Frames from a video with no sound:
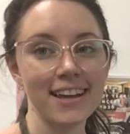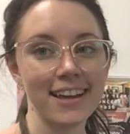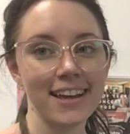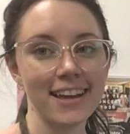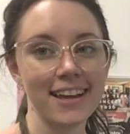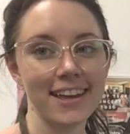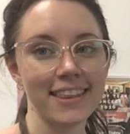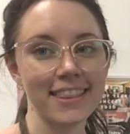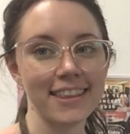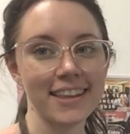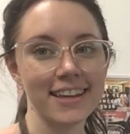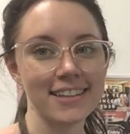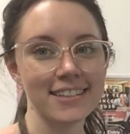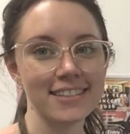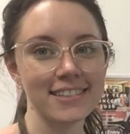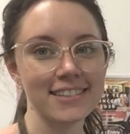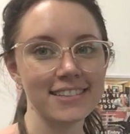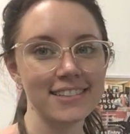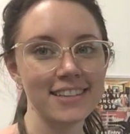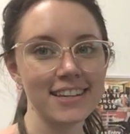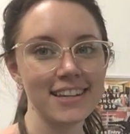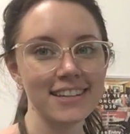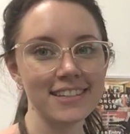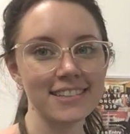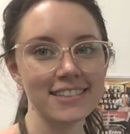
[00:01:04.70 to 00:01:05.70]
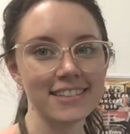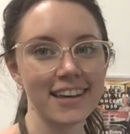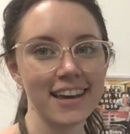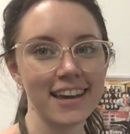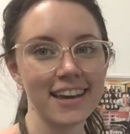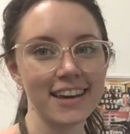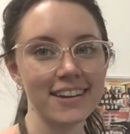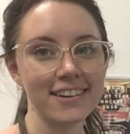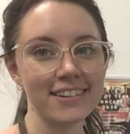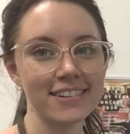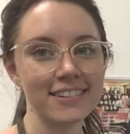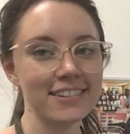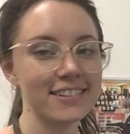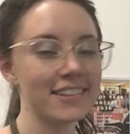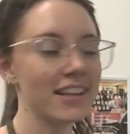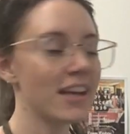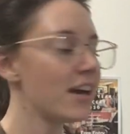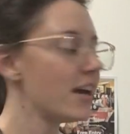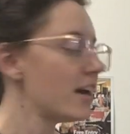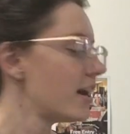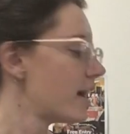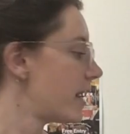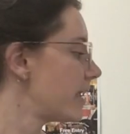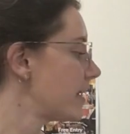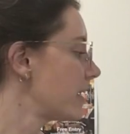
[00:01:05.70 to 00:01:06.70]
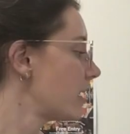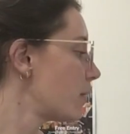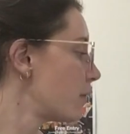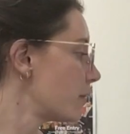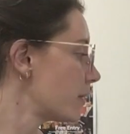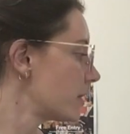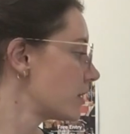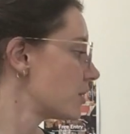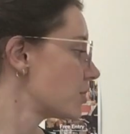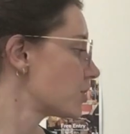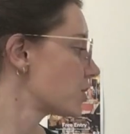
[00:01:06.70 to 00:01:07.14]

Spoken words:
And that's the C scale. And now we're going to